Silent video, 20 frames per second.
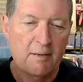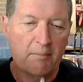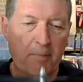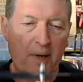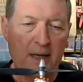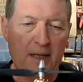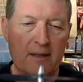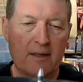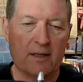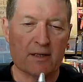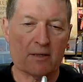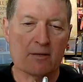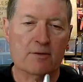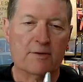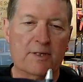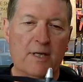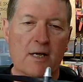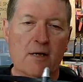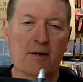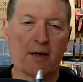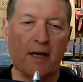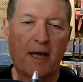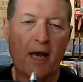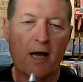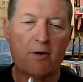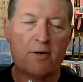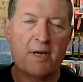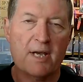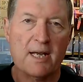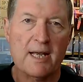But there's also a
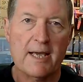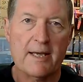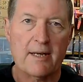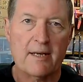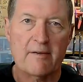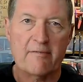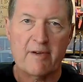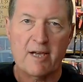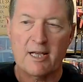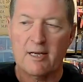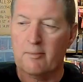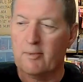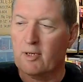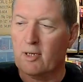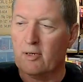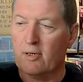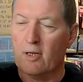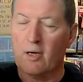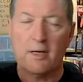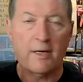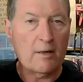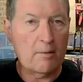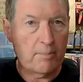calculator available online.